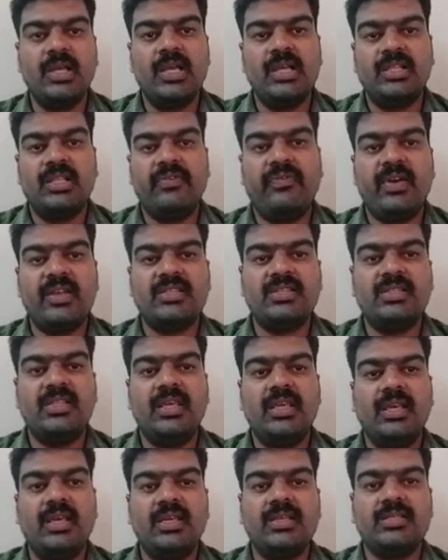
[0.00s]
The first
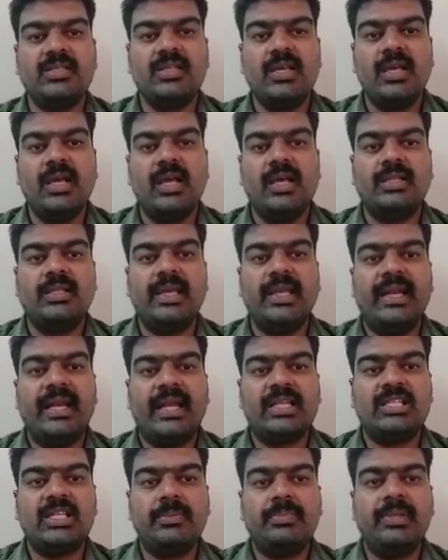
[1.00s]
thing is they
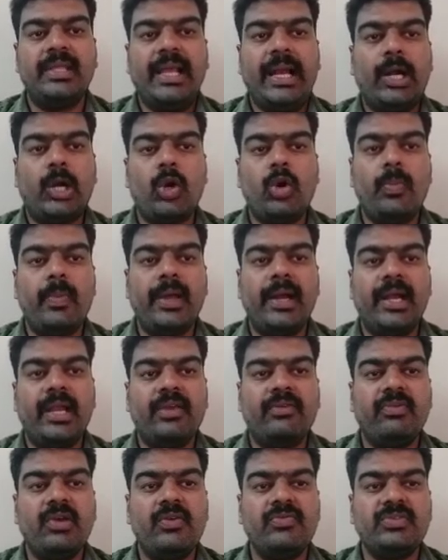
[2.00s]
intercept the electromagnetic
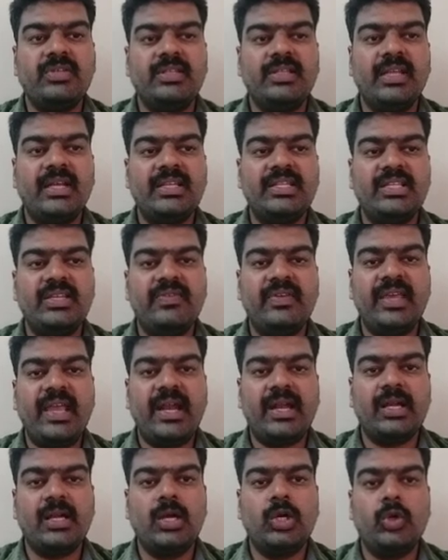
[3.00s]
waves in the receiving
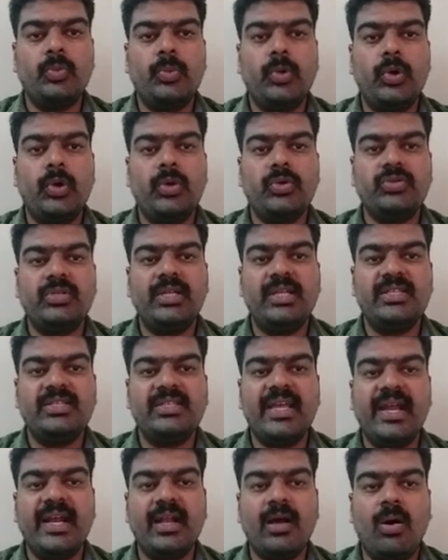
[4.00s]
antenna to produce the
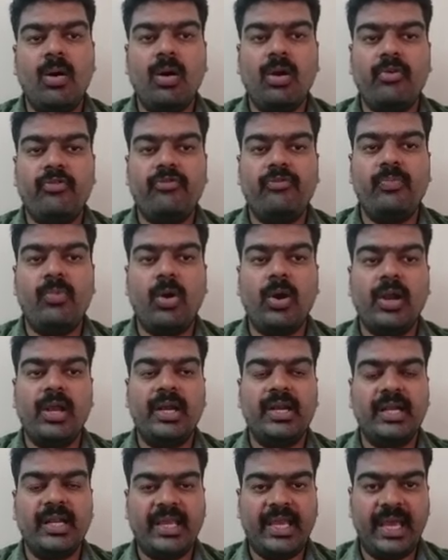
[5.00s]
desired RF
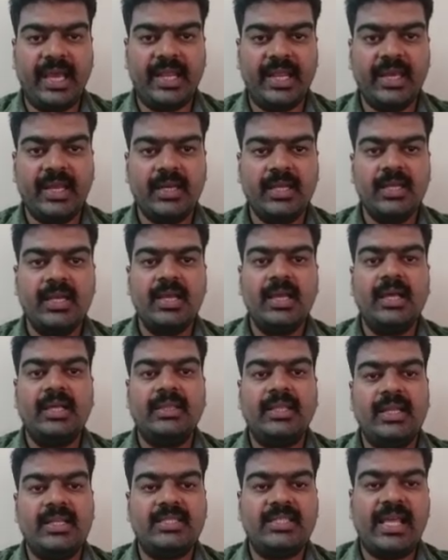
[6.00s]
modulated carrier,
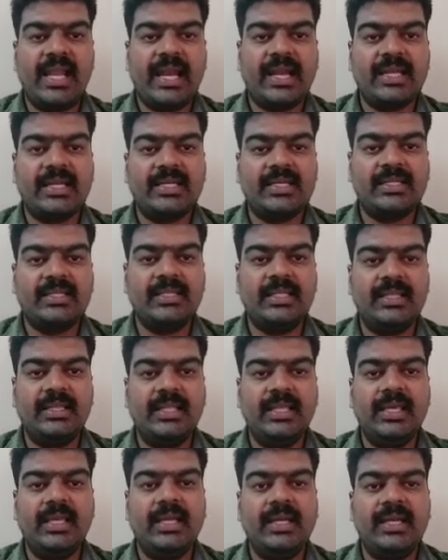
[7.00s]
then select
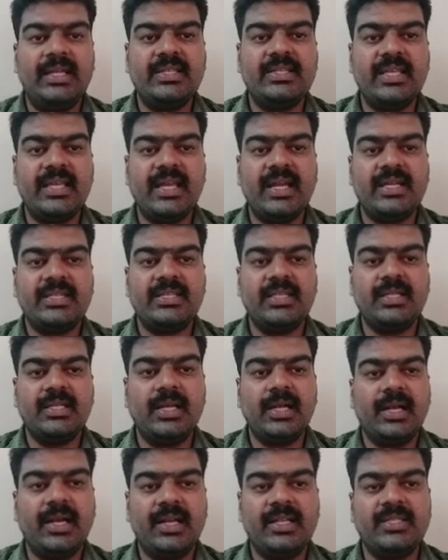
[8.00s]
the desired signal
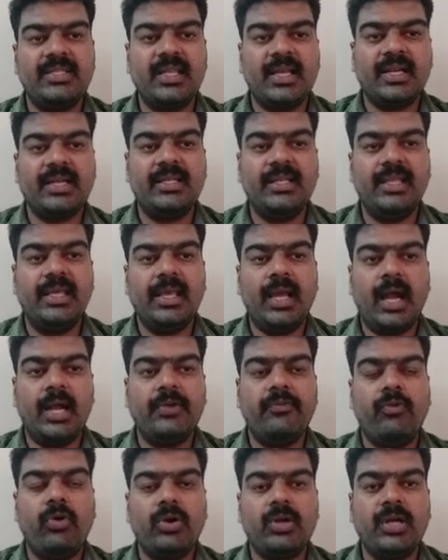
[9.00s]
and reject the
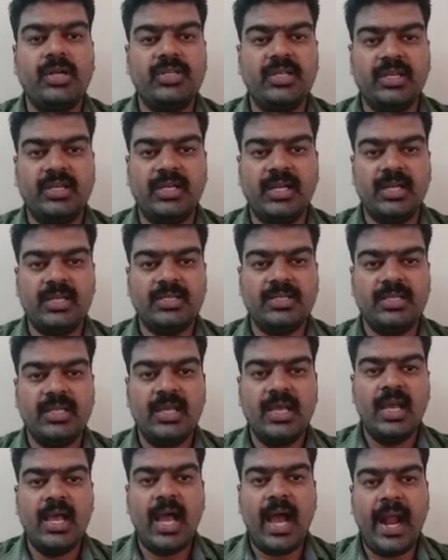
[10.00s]
unwanted signals
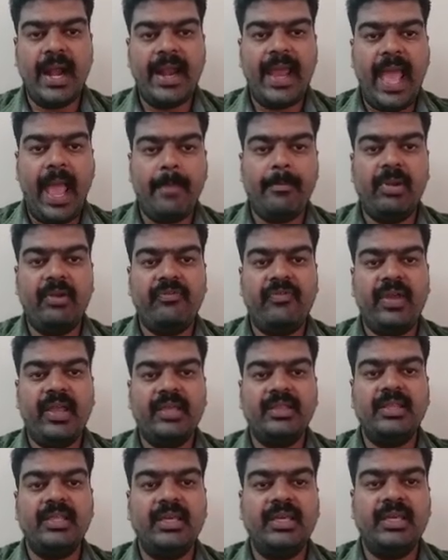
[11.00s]
and amplify
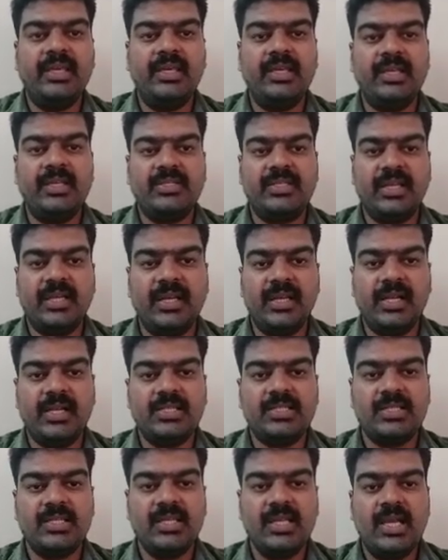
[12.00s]
the
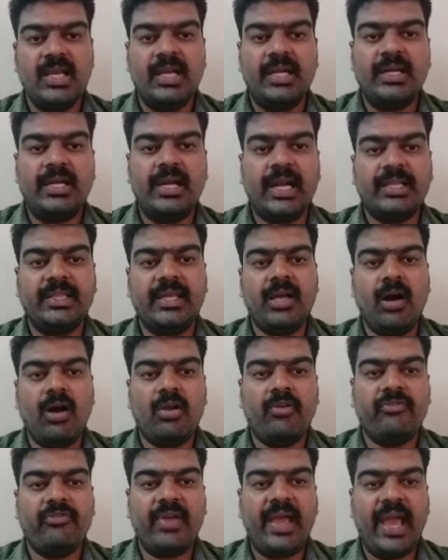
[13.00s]
signals, detect the
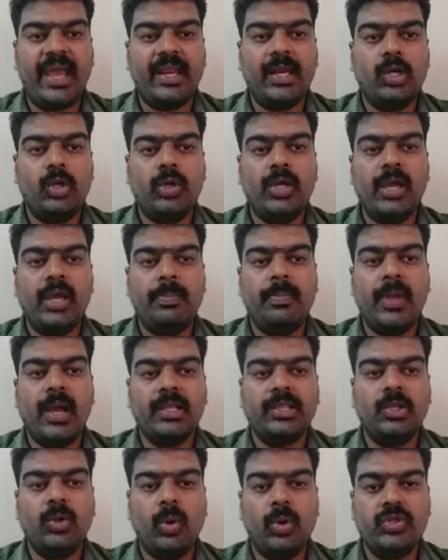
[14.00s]
RF carrier to get back
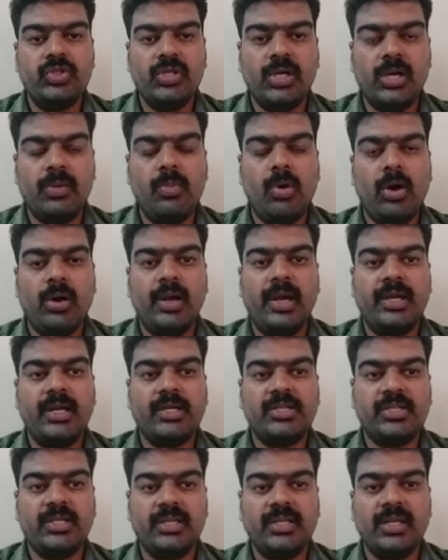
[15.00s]
the original modulated
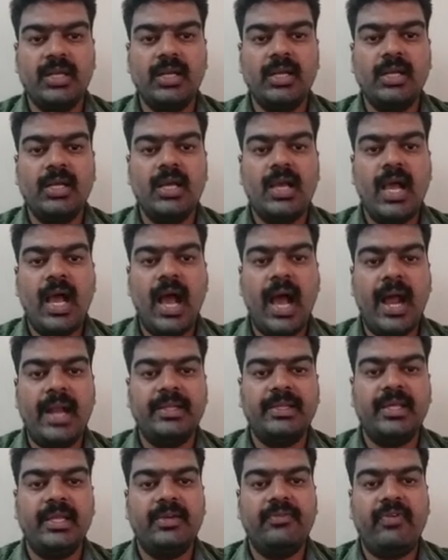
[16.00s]
signal, and
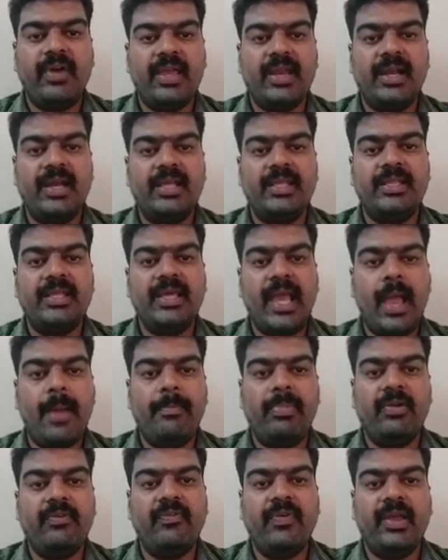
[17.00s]
then finally they
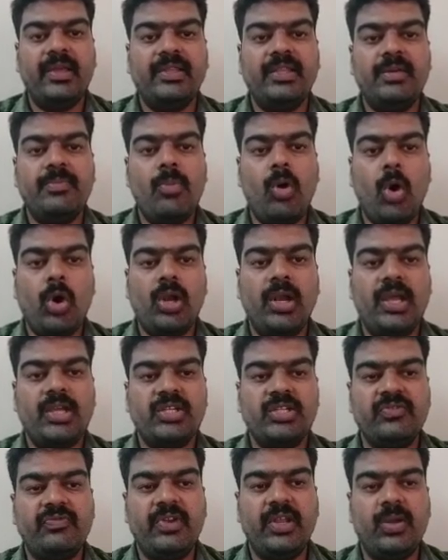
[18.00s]
amplify the
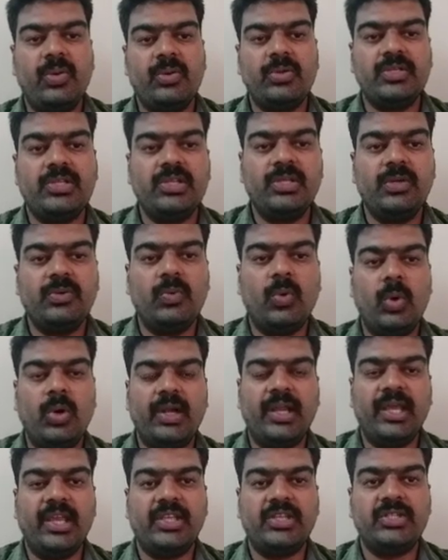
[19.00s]
modulation frequency
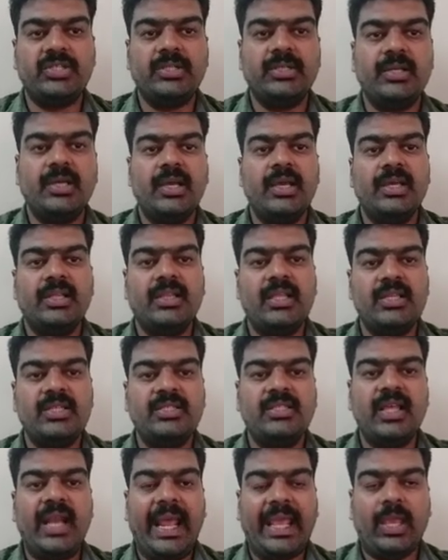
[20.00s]
voltage. This is
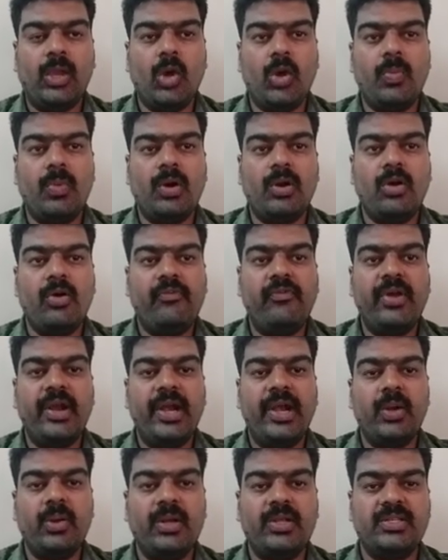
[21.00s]
the requirement of a
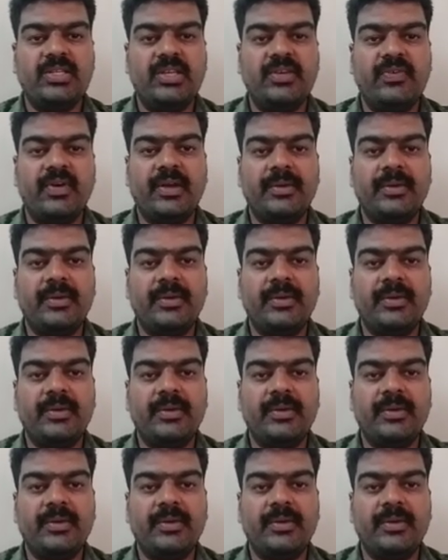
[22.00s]
radio receiver.